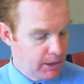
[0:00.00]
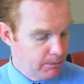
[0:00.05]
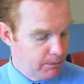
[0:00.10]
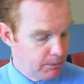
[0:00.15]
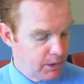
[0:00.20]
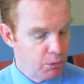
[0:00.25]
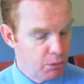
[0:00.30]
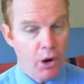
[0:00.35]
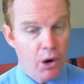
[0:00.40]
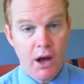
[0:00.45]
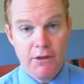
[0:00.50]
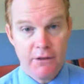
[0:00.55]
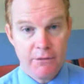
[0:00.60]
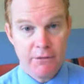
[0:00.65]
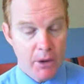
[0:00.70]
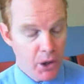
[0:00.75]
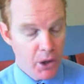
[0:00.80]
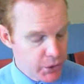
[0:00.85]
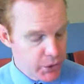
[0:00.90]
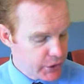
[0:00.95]
the wife of
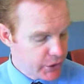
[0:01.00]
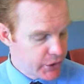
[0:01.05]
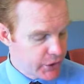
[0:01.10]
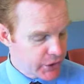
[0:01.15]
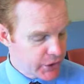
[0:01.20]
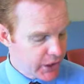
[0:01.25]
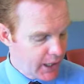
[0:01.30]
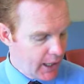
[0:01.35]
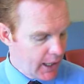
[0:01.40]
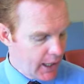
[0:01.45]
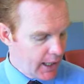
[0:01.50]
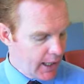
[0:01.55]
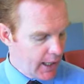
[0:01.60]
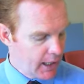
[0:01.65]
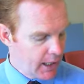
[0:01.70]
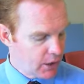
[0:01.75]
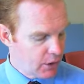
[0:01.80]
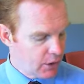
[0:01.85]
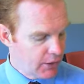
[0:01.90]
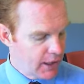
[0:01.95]
Moses,
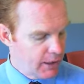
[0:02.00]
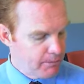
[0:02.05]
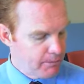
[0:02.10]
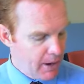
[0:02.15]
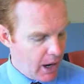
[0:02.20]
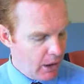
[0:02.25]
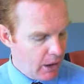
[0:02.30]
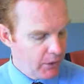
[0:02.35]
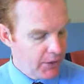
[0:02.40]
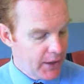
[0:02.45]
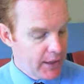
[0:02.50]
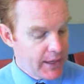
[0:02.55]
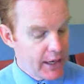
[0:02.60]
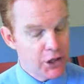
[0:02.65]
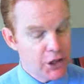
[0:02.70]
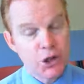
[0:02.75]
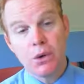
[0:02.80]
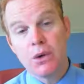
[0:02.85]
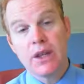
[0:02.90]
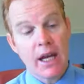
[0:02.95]
and he married there. Now
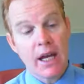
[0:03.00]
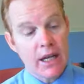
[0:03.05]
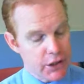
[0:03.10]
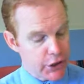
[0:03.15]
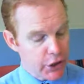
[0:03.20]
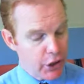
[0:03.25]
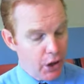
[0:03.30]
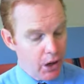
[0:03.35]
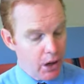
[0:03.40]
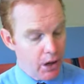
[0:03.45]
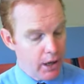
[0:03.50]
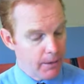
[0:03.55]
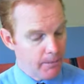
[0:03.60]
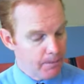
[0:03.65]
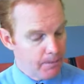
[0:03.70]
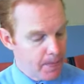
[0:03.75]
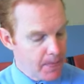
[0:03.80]
during that time,